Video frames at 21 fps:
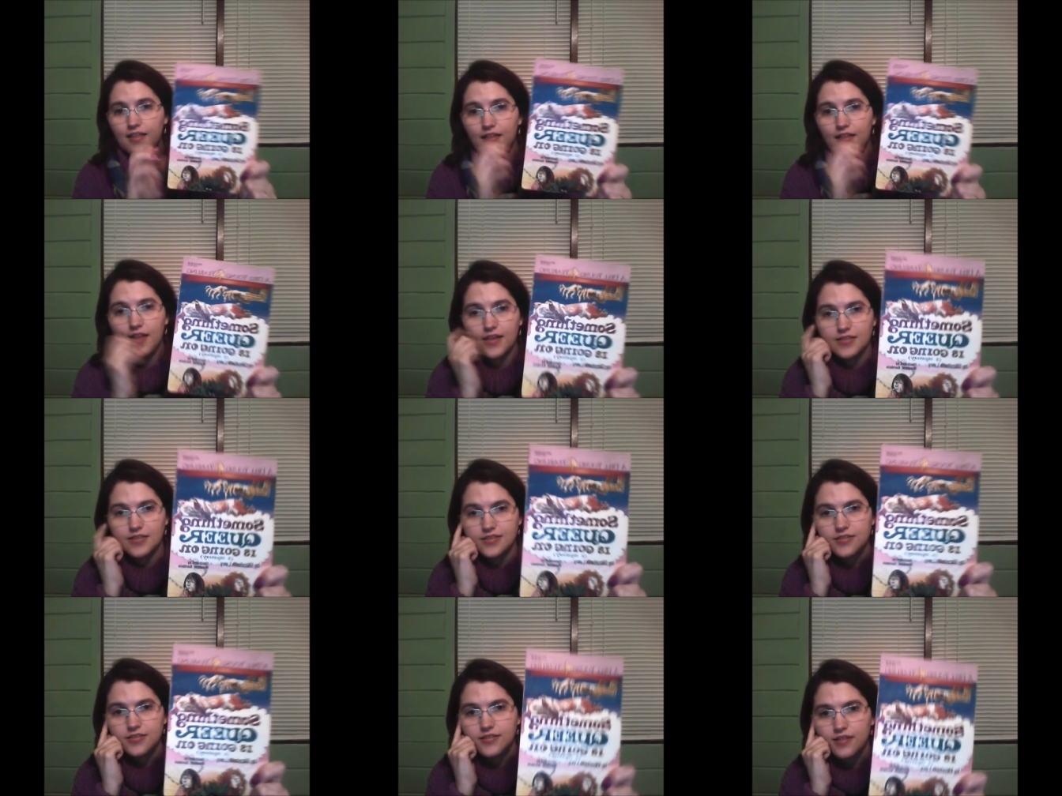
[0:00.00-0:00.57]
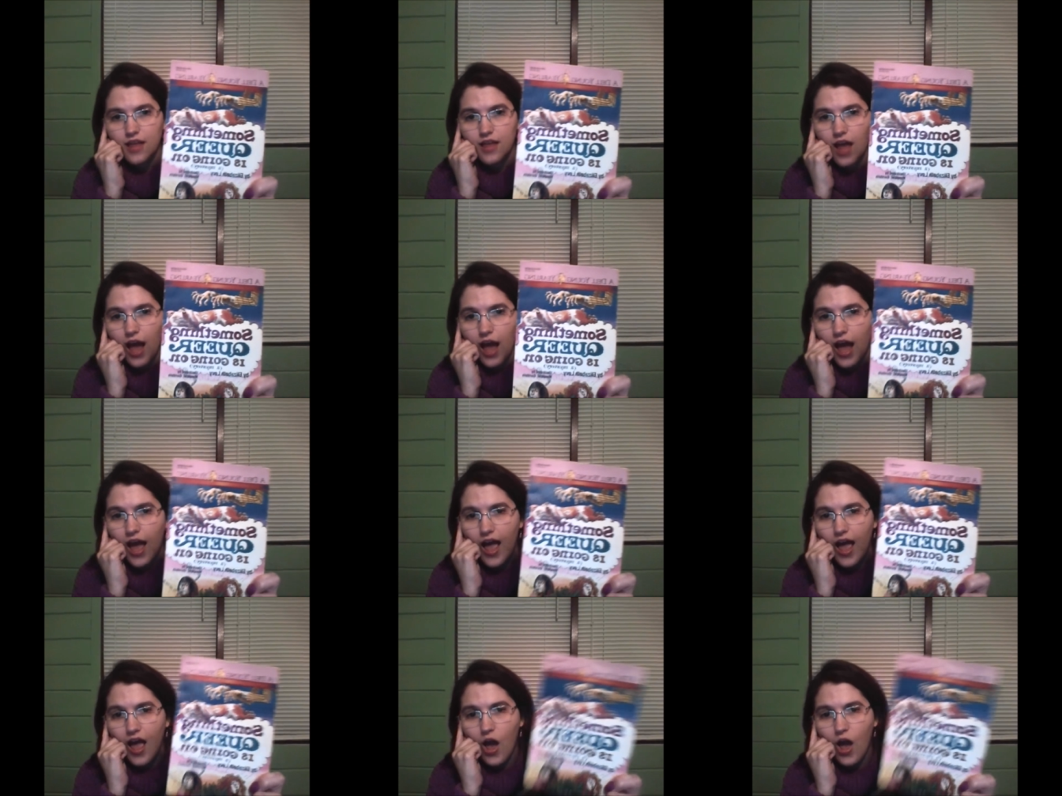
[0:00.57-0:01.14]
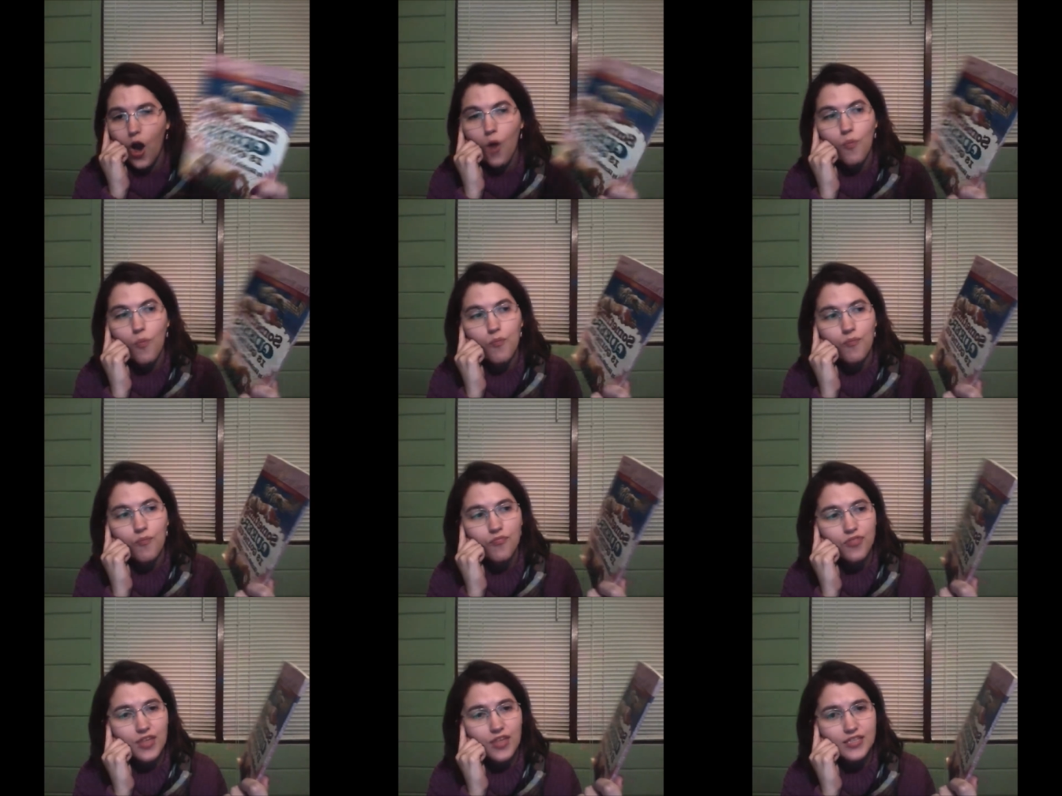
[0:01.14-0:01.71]
Yes, I hope
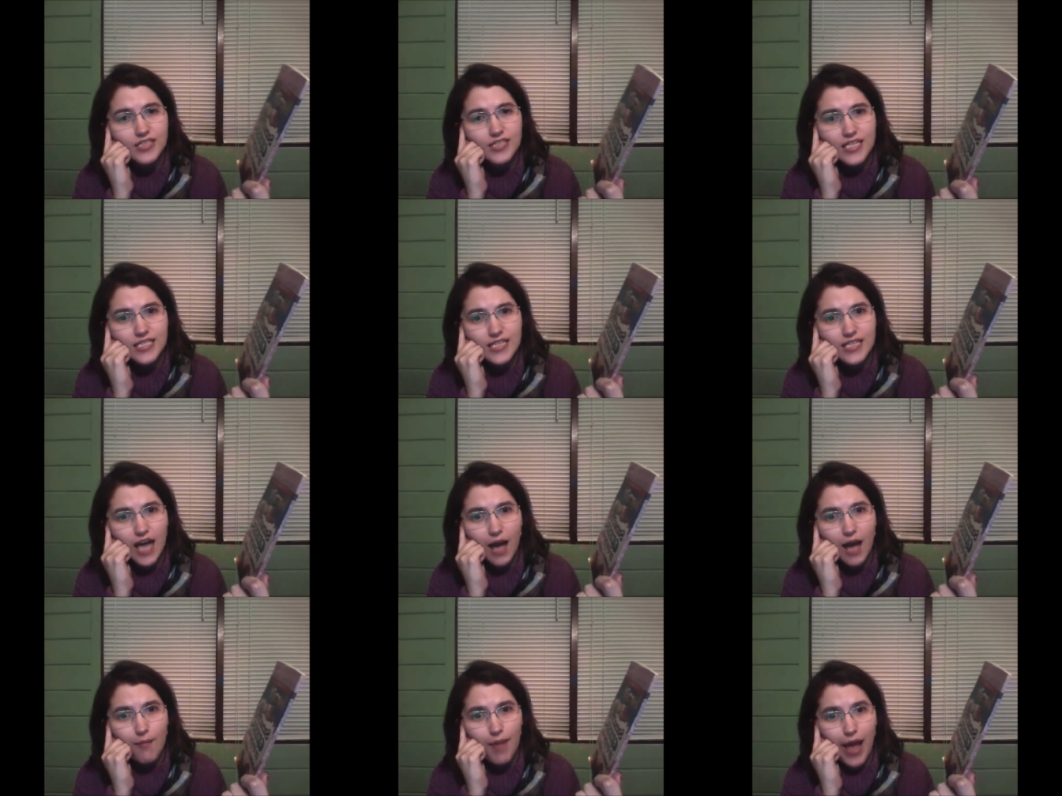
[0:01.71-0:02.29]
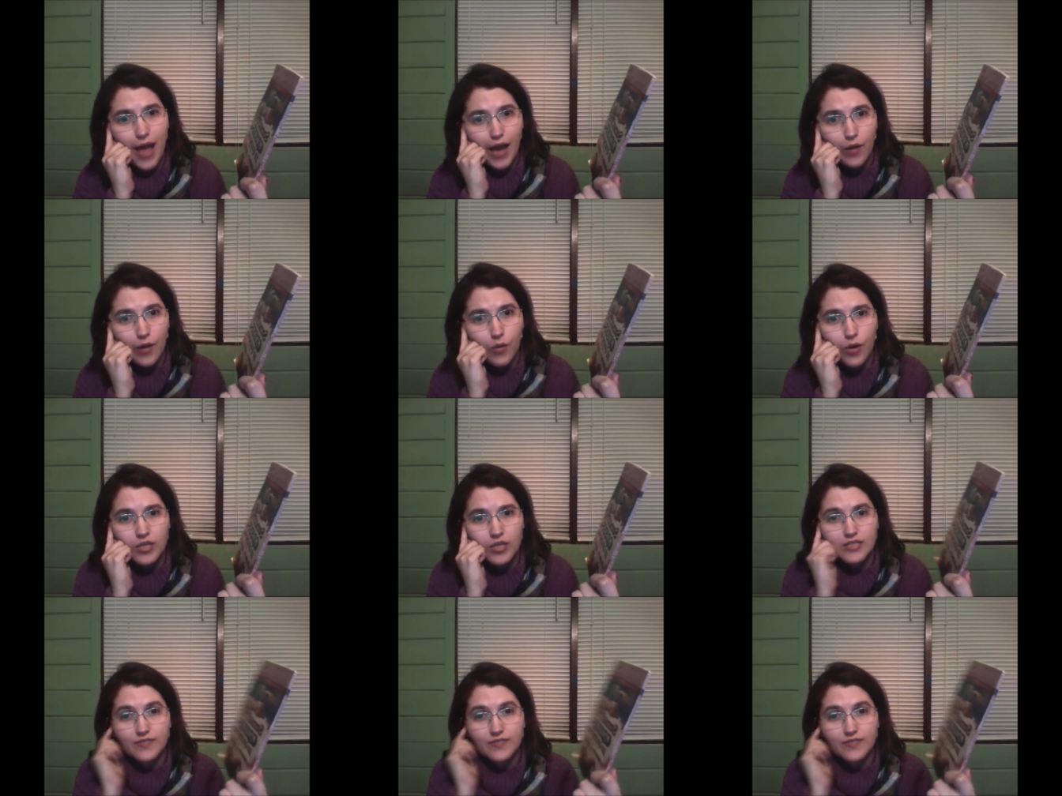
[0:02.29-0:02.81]
this is not backwards.